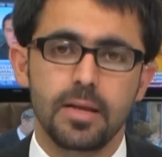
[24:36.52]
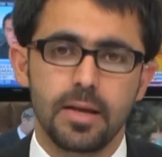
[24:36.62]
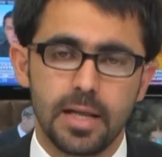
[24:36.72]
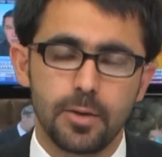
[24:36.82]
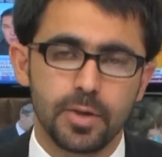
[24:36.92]

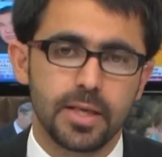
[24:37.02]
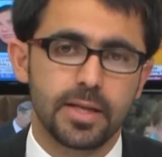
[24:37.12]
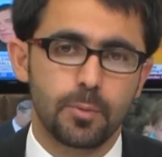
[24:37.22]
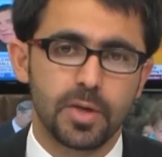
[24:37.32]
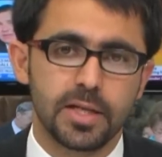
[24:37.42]
Hello again
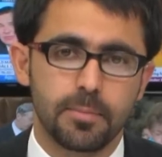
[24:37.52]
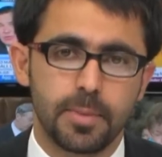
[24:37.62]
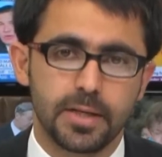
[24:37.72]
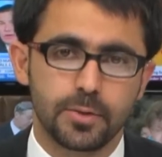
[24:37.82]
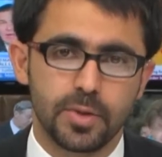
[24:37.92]
and welcome
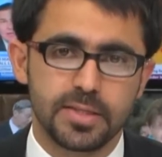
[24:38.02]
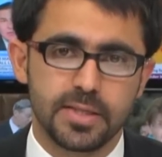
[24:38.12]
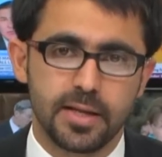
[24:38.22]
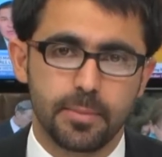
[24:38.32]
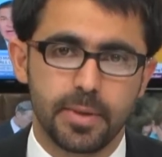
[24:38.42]
back to
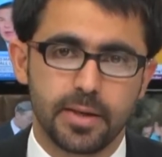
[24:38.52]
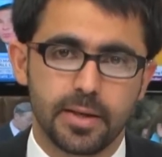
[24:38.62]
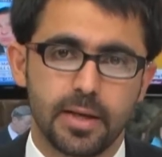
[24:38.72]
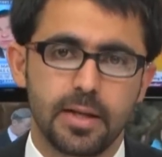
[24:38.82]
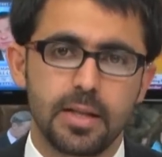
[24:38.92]
Inside
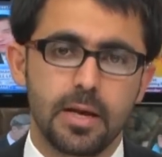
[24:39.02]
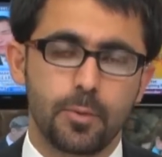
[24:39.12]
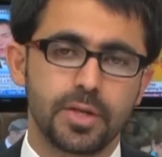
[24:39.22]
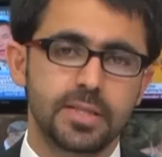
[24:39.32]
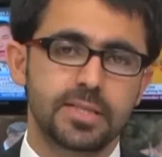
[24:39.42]
America.
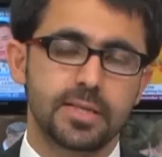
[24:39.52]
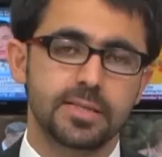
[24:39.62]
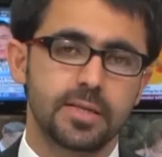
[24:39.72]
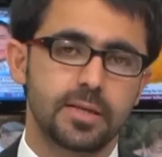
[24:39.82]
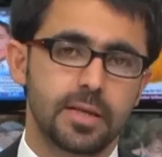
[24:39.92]
We're
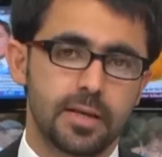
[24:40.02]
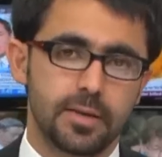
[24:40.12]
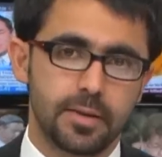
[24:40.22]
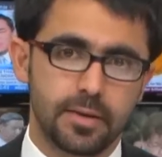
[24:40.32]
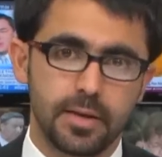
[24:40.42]
discussing
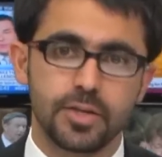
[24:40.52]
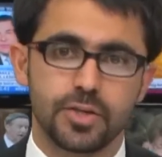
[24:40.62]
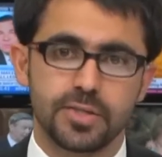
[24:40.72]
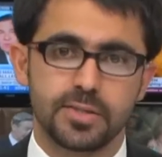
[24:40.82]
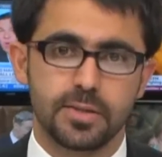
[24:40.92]
the
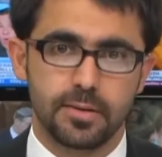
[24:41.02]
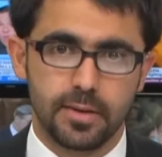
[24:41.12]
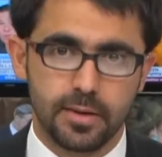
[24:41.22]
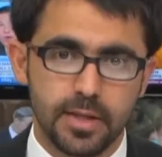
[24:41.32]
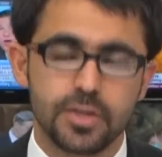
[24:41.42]

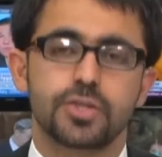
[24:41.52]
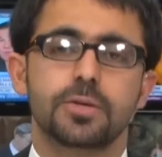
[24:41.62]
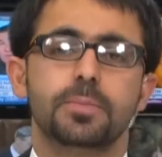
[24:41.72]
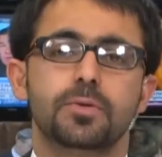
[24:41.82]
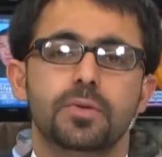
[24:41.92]

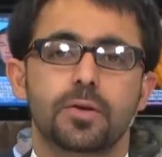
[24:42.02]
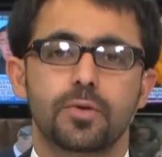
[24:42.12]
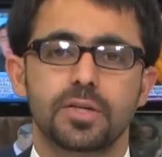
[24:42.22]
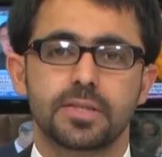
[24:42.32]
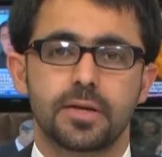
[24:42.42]
relationship between the
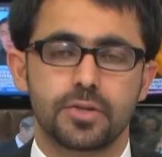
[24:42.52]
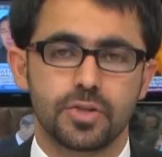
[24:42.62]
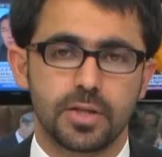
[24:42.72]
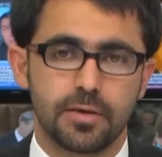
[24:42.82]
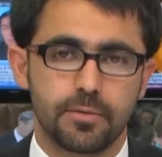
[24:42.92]
Kurdistan
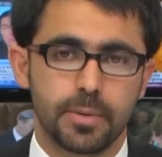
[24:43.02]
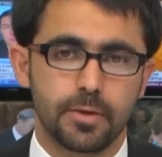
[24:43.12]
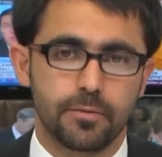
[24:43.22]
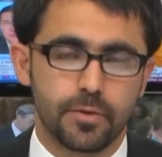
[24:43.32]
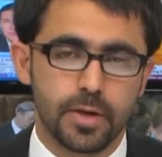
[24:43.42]
regional government
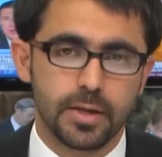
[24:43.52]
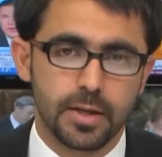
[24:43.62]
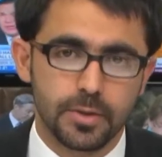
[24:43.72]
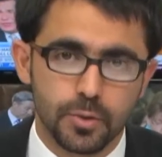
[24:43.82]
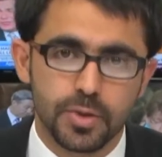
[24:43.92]
of Iraq
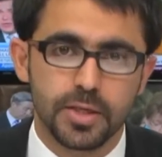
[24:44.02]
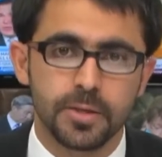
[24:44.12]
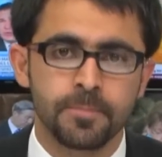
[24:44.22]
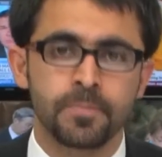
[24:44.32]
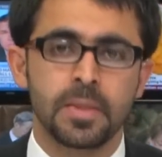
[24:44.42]
and
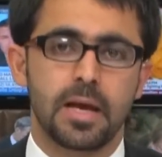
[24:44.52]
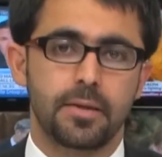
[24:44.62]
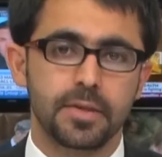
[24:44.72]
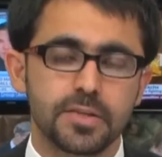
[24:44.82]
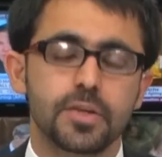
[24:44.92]
Turkey,
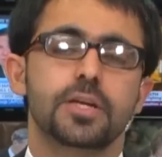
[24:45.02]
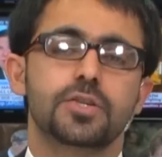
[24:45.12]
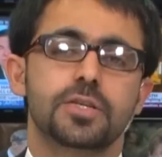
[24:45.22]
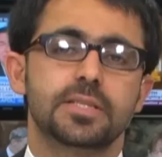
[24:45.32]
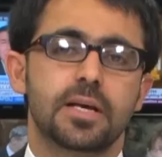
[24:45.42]
and these
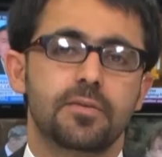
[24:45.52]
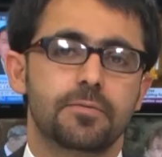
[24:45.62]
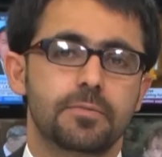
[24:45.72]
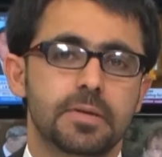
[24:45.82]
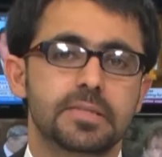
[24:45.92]
relations have
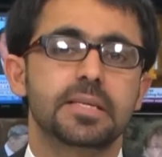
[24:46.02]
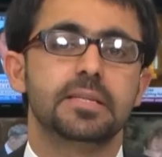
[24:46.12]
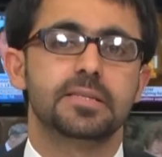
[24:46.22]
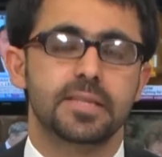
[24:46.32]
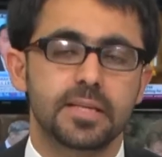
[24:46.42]

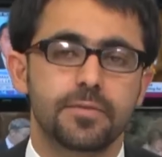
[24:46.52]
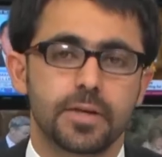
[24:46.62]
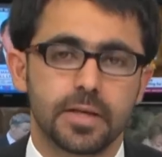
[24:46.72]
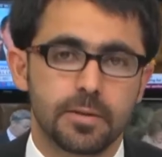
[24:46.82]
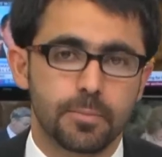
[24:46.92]
seen
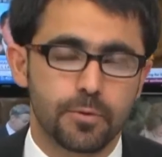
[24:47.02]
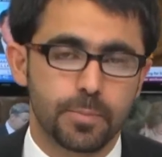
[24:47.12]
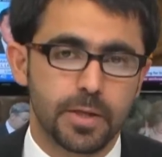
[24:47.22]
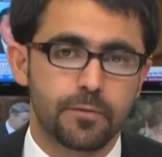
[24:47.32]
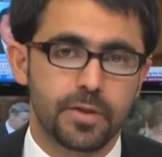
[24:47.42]
significant
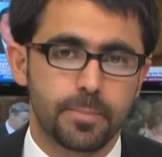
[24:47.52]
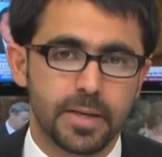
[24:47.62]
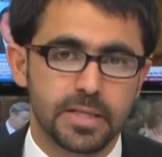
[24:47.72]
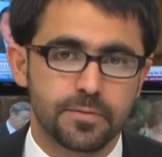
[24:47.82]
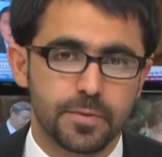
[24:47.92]
improvement over the
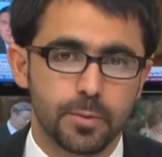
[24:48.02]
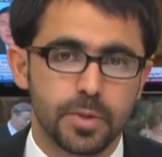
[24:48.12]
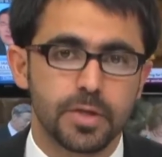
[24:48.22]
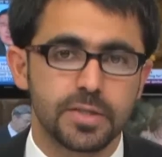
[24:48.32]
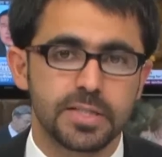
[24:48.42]
past few
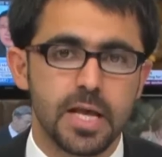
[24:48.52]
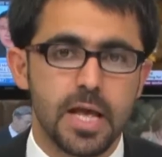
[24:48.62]
years.